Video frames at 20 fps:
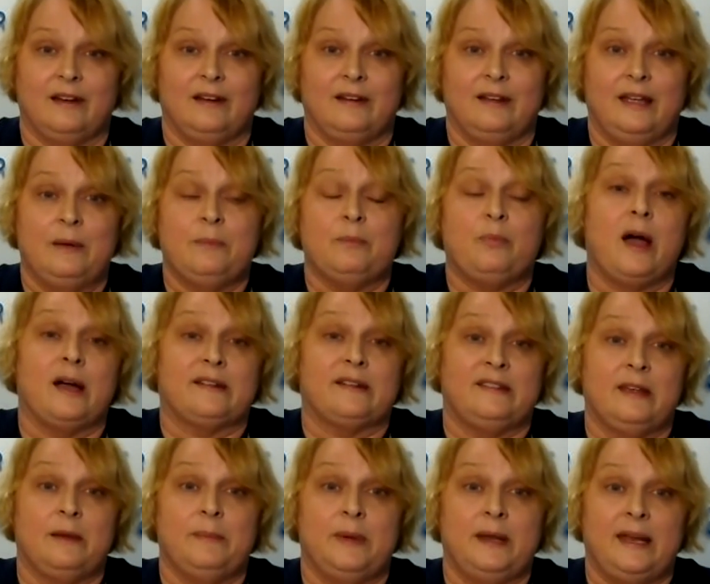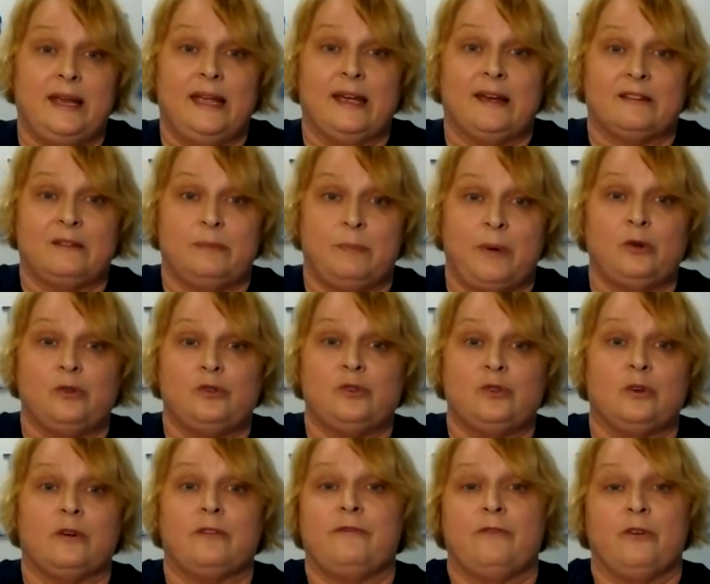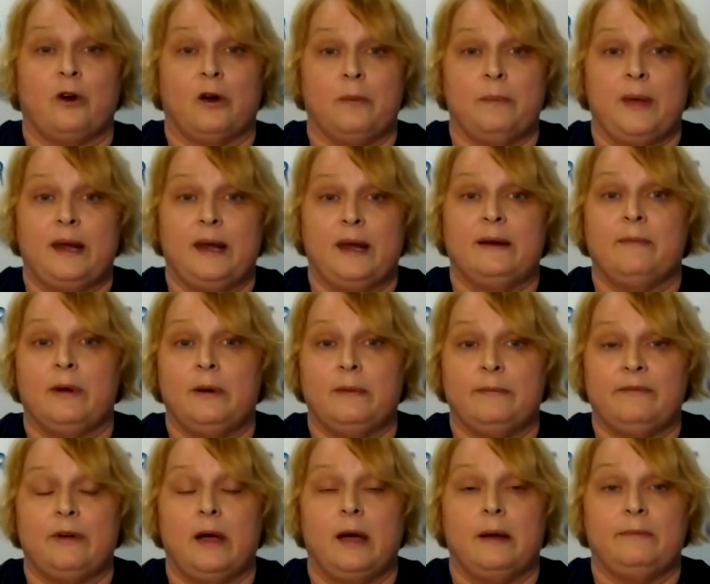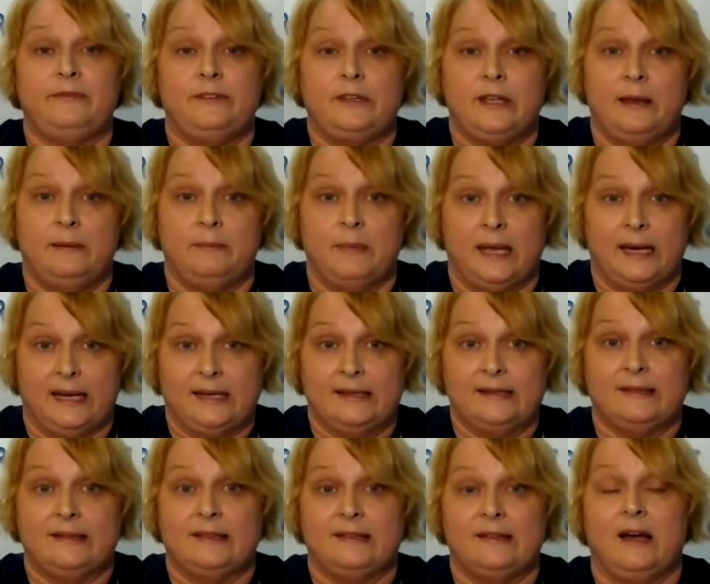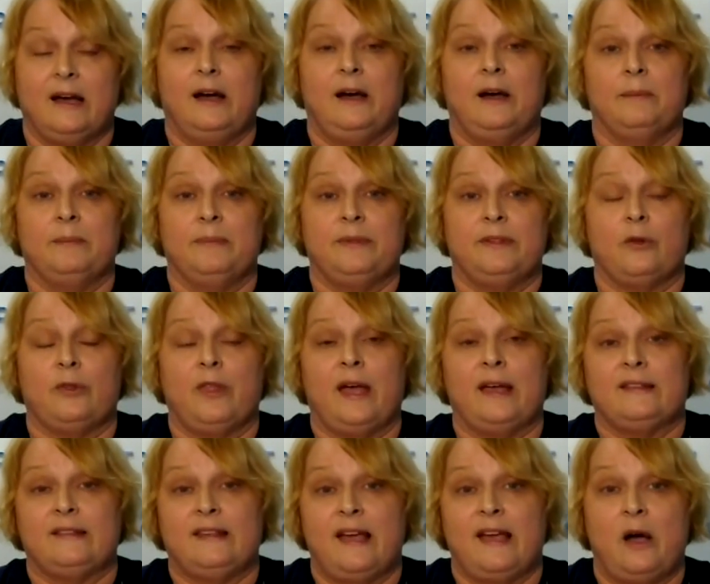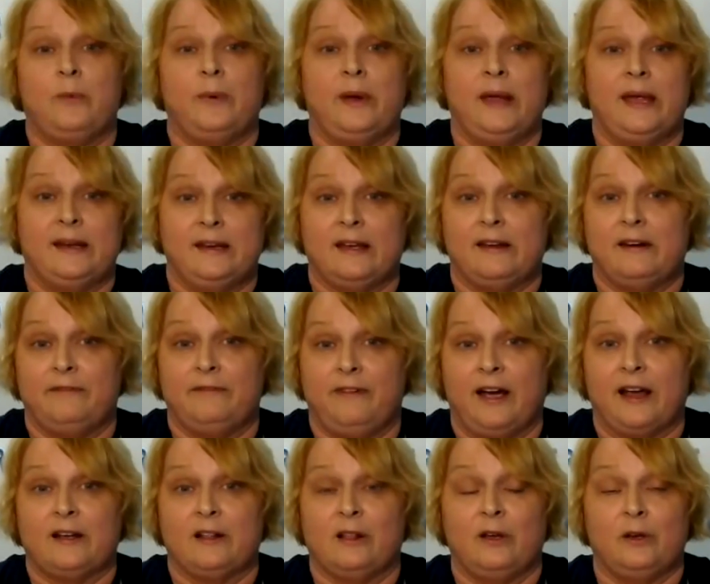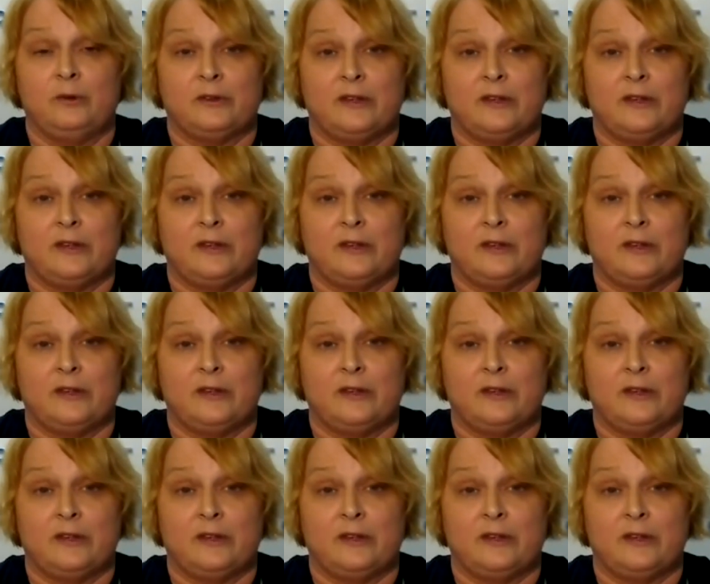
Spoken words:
in proximity exposure for a minimum of 10 minutes. So that's how we identify close